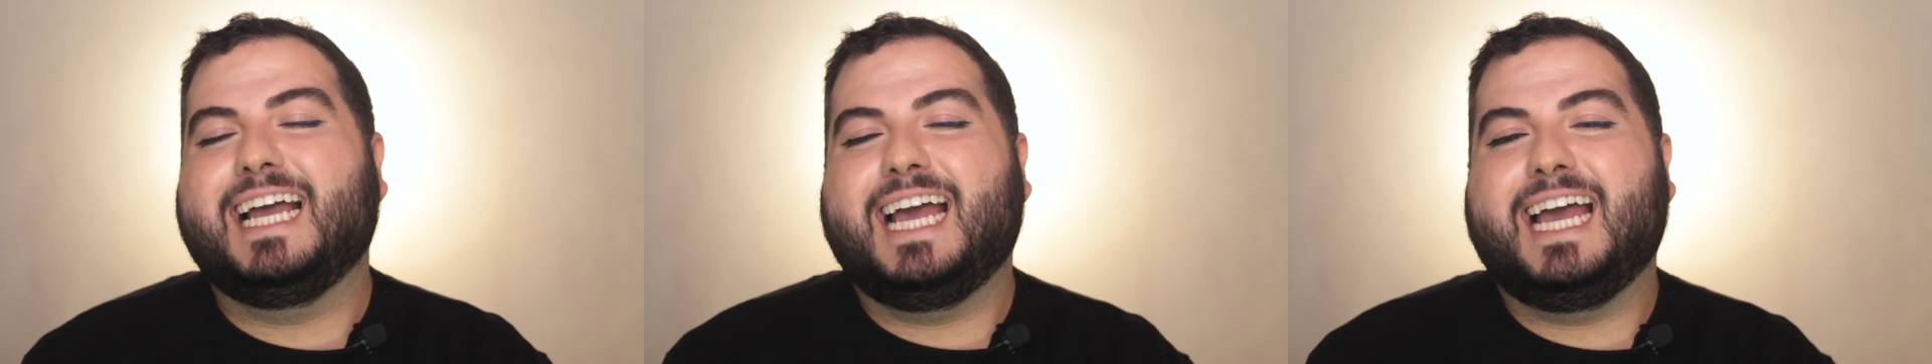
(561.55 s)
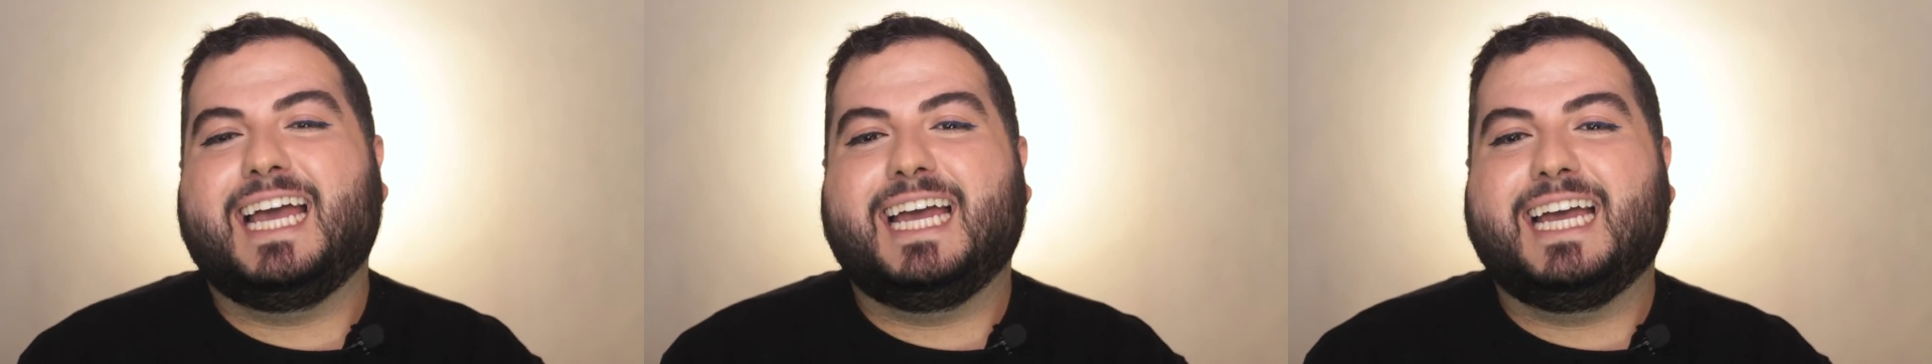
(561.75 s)

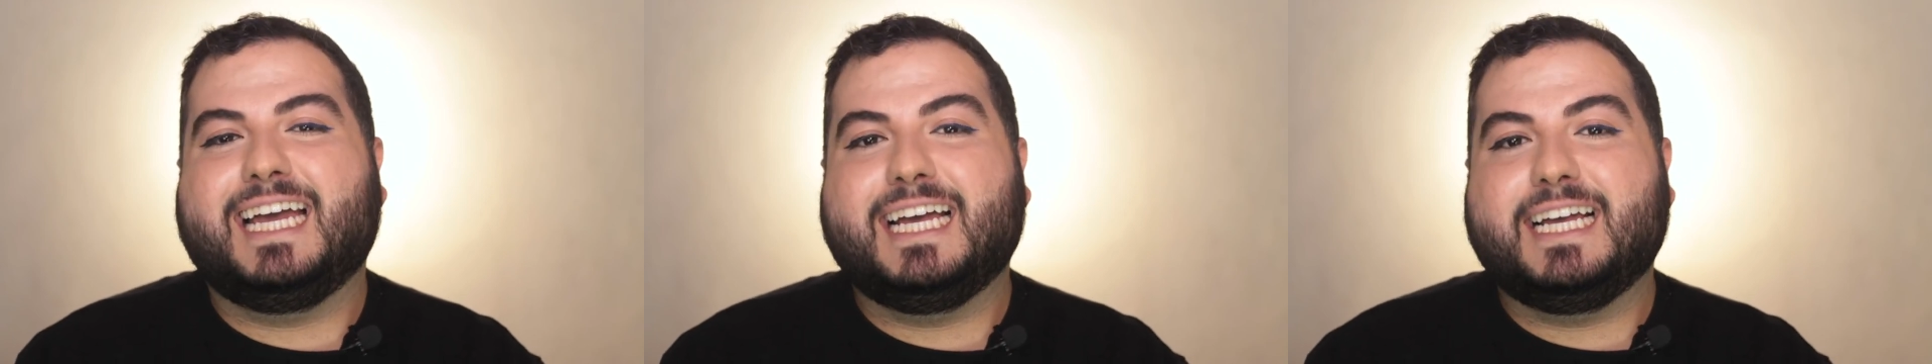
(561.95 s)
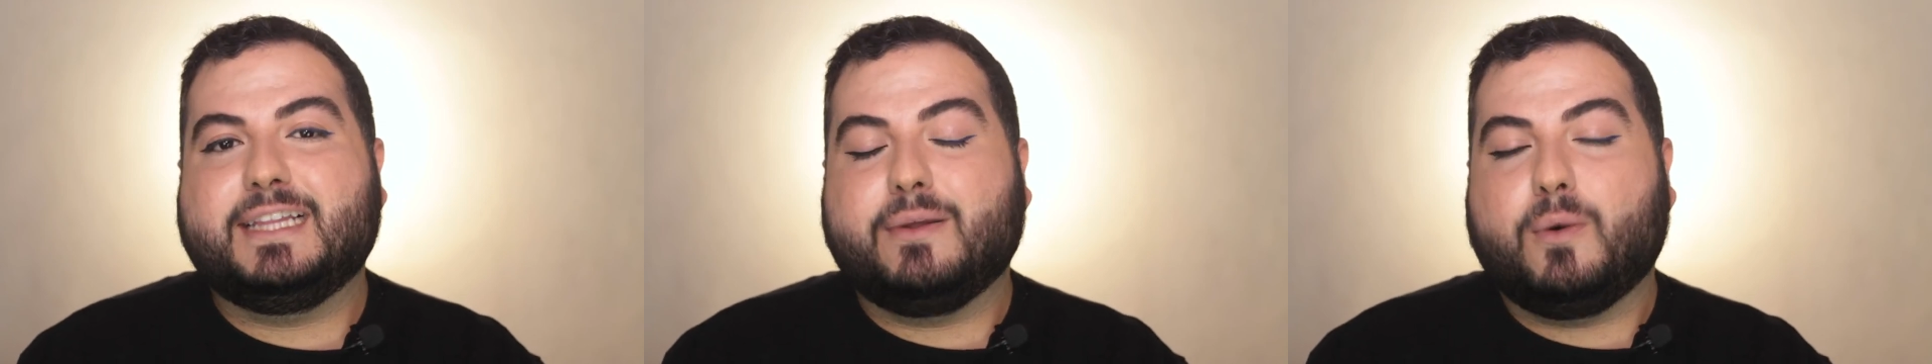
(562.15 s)

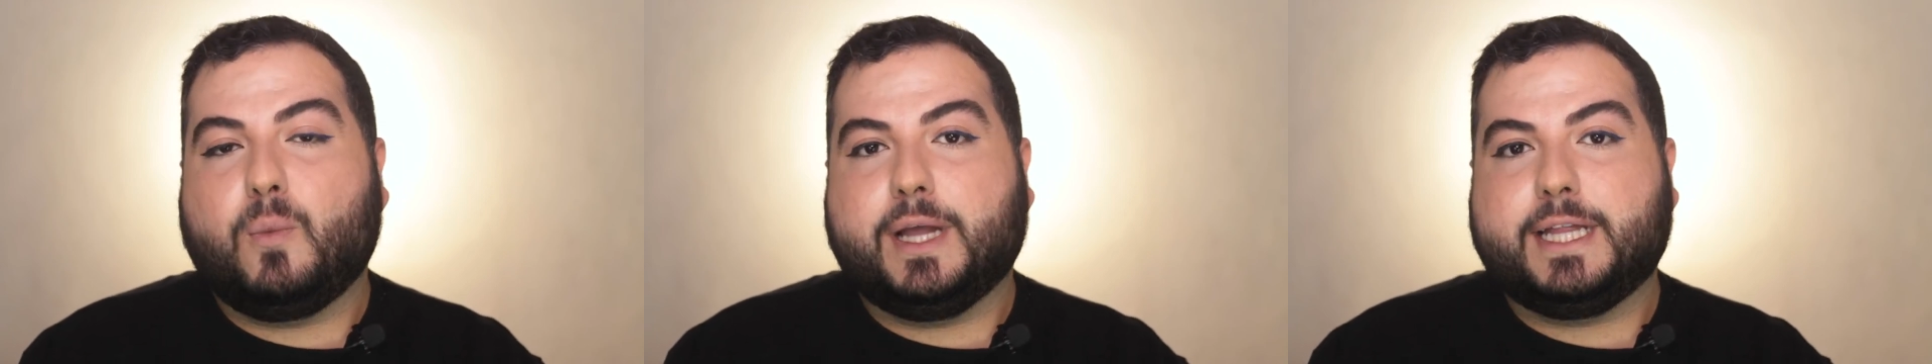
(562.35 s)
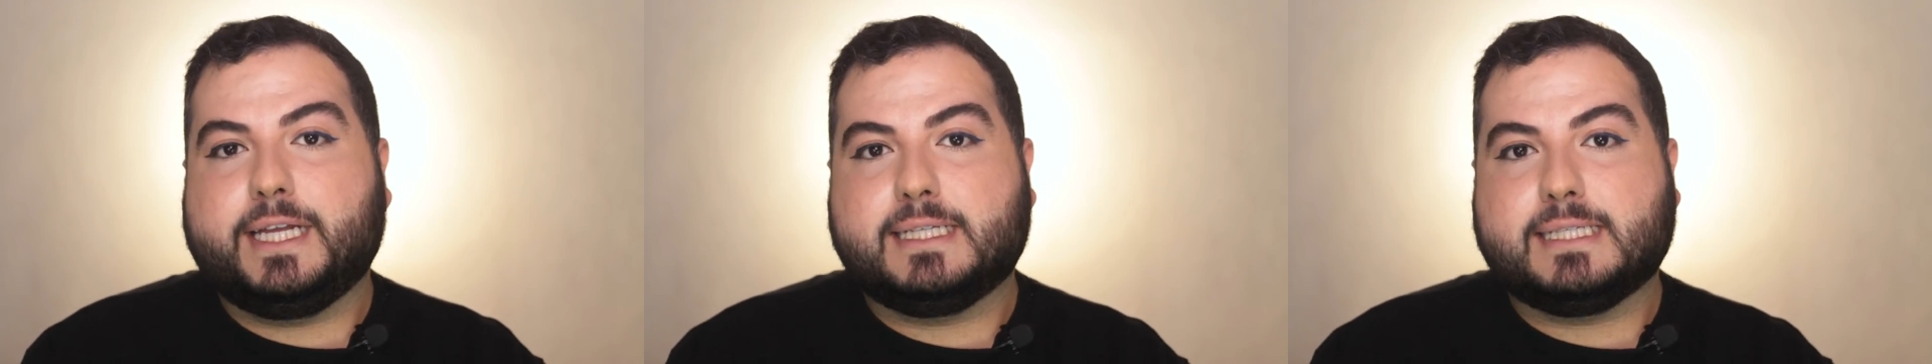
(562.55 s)
And
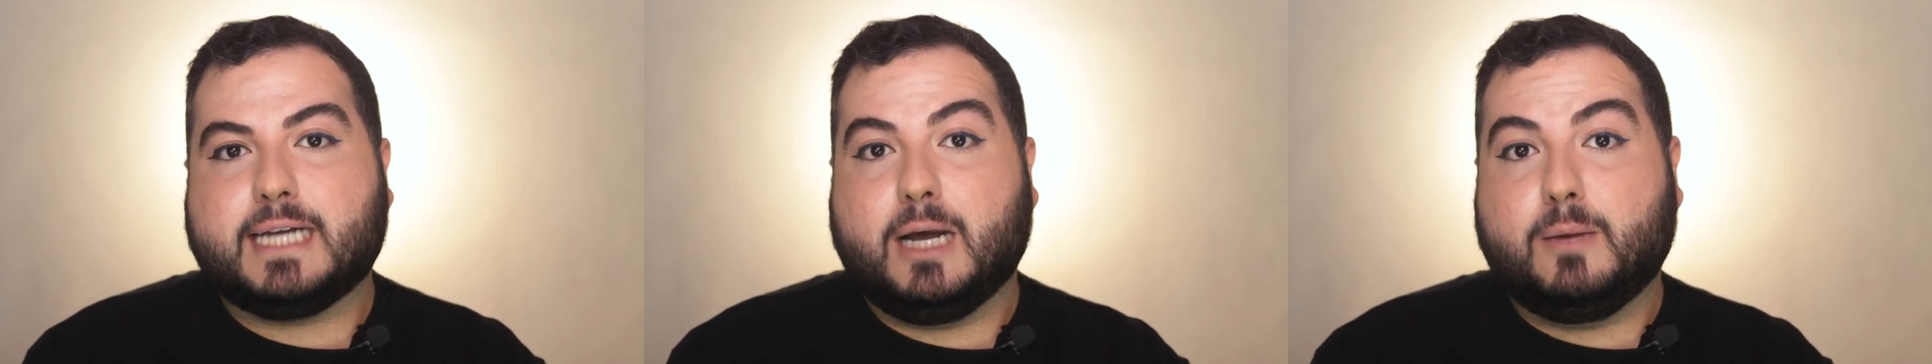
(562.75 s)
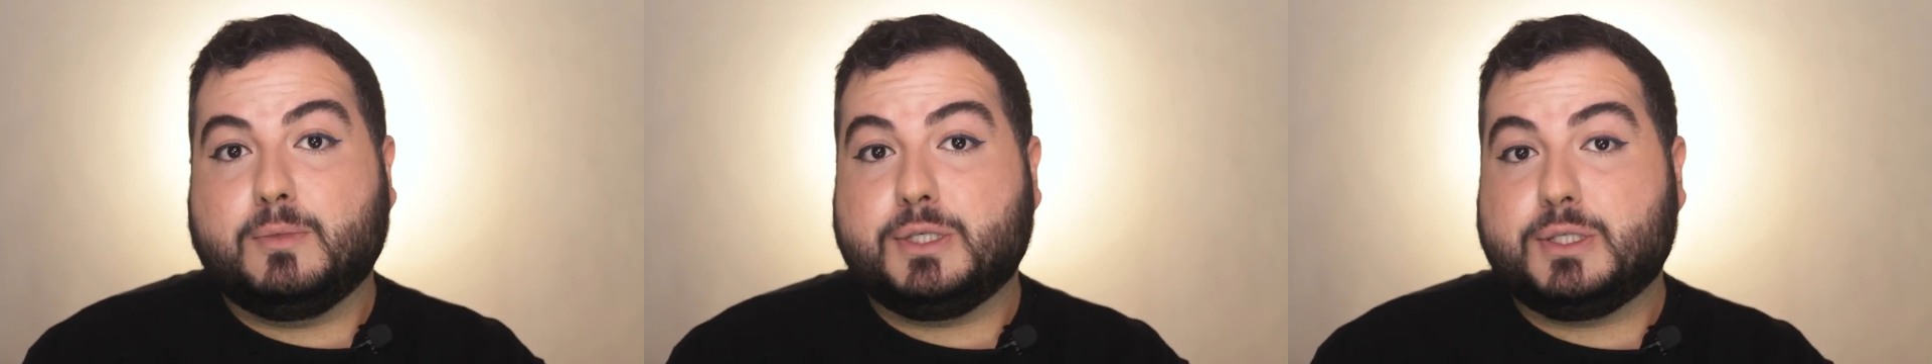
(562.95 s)
when it
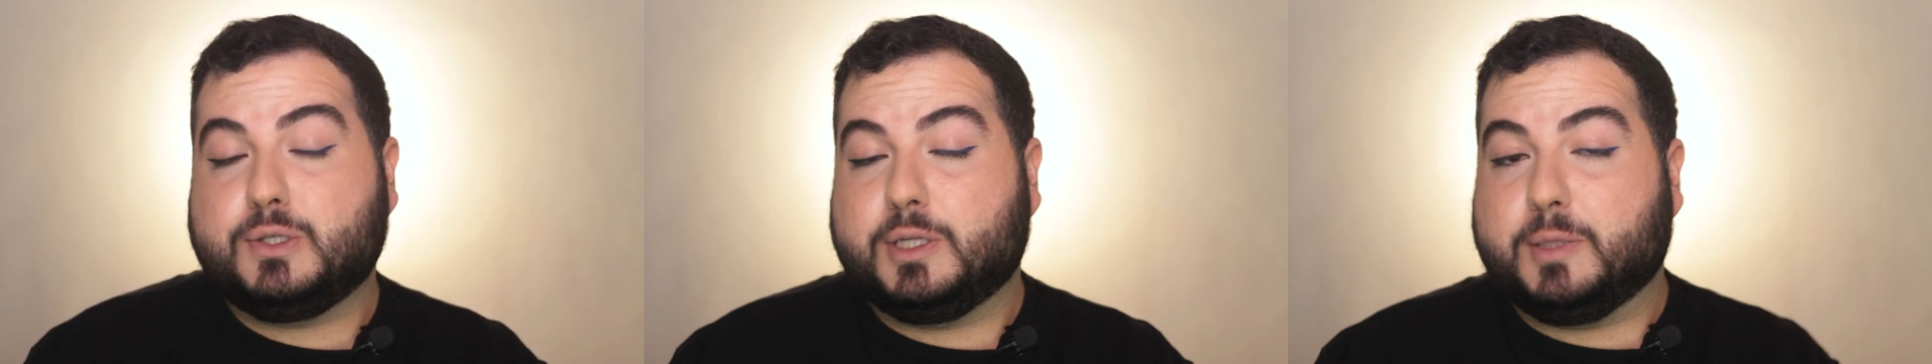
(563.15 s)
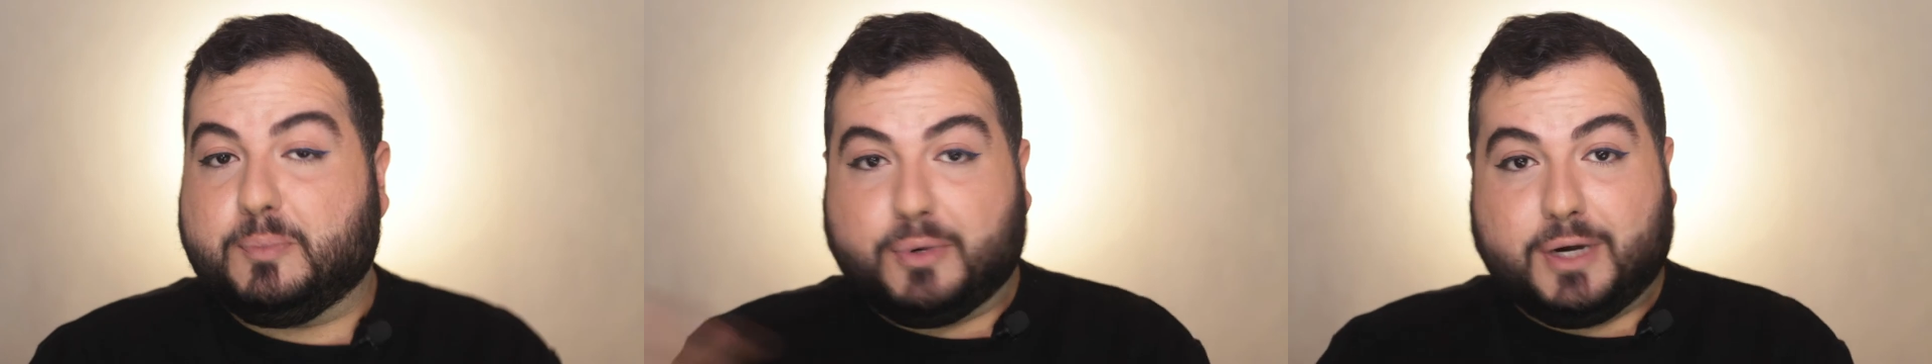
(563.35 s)
comes
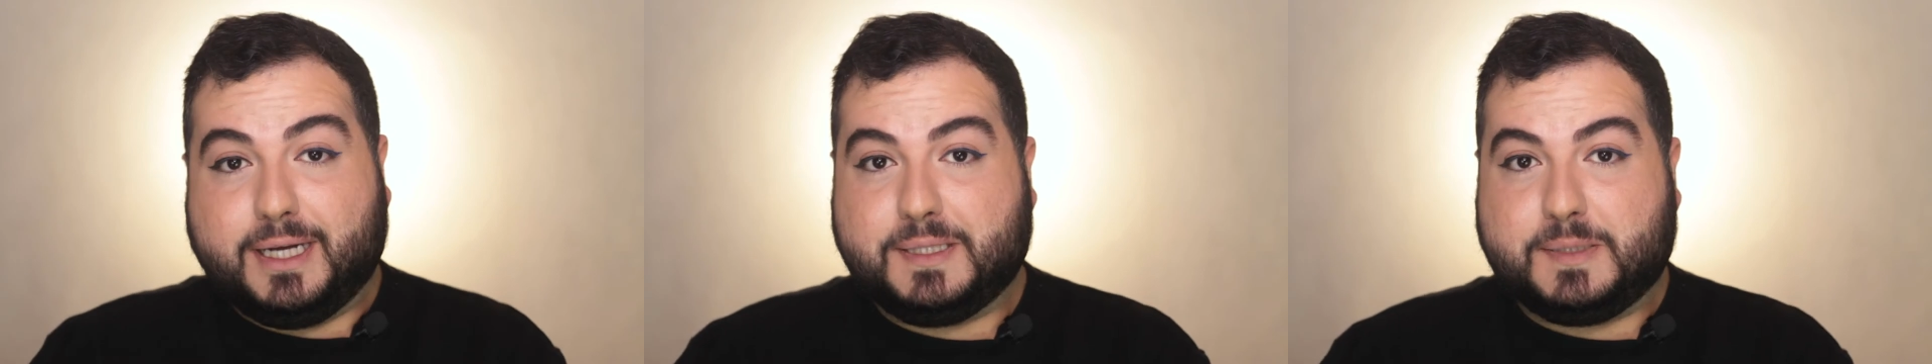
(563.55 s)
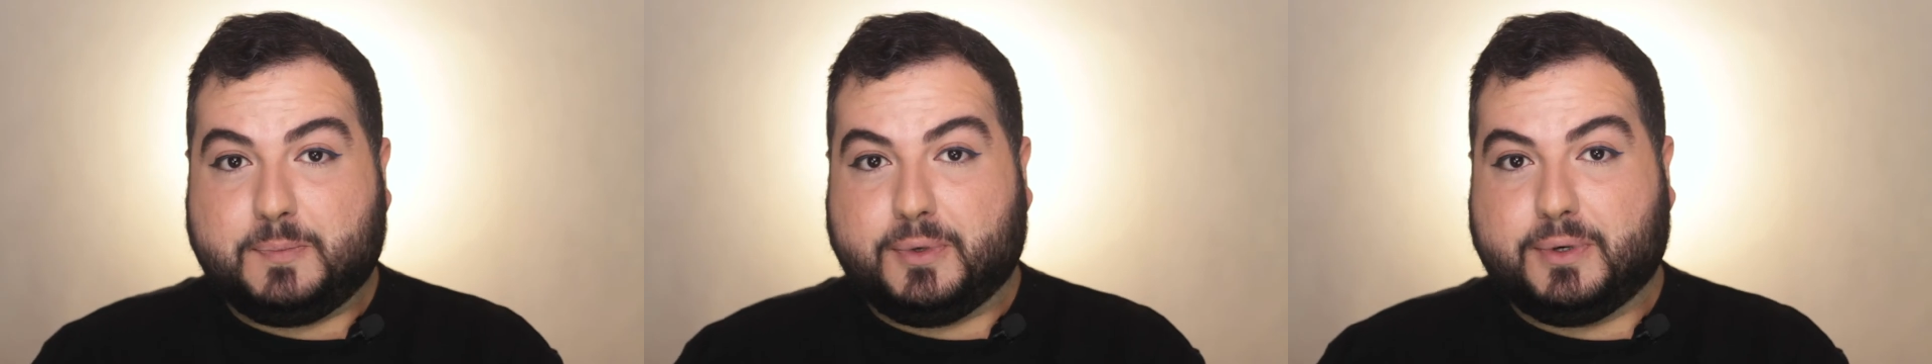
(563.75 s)
to the
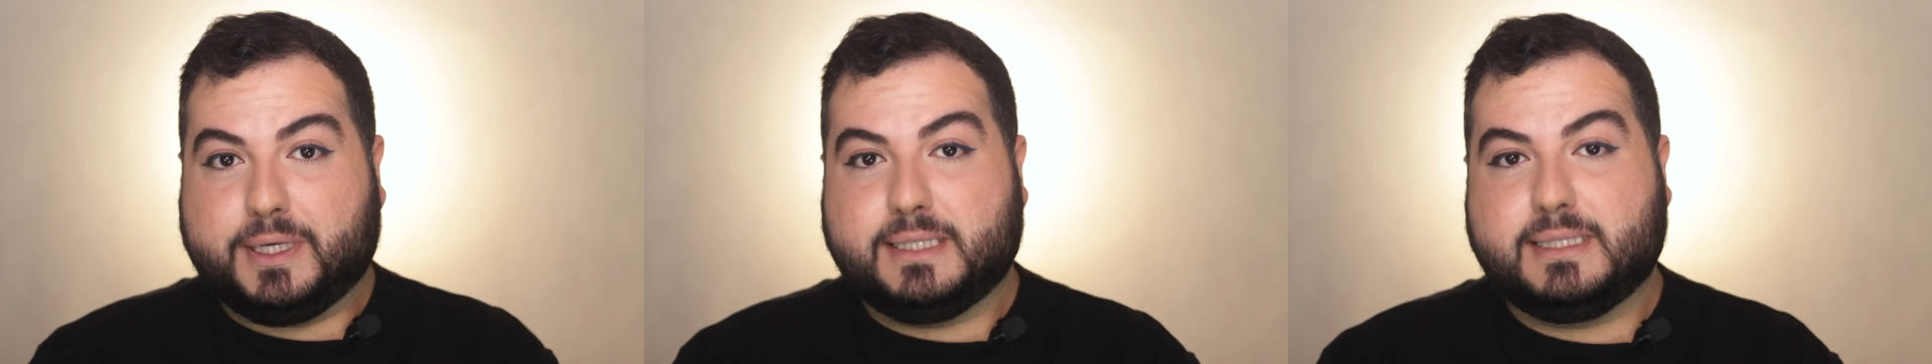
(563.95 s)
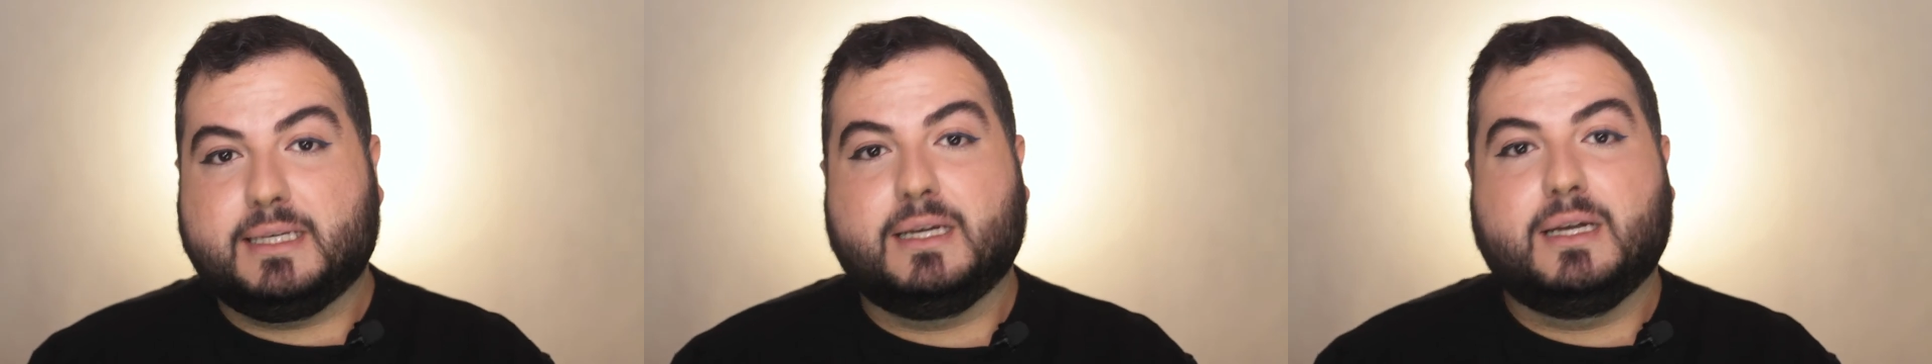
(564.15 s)
price
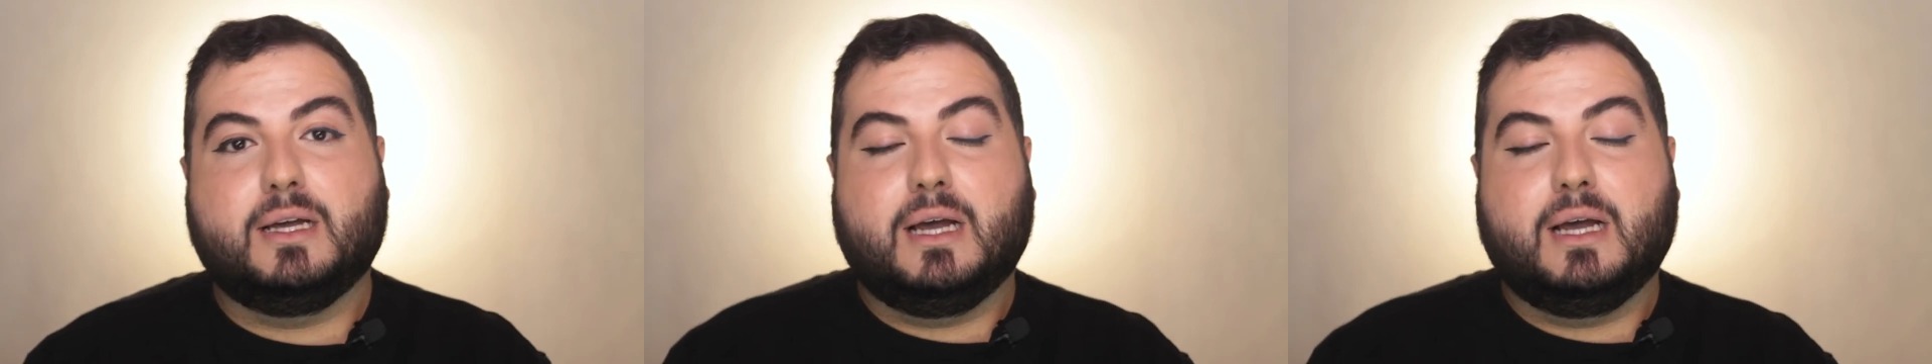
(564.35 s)
point,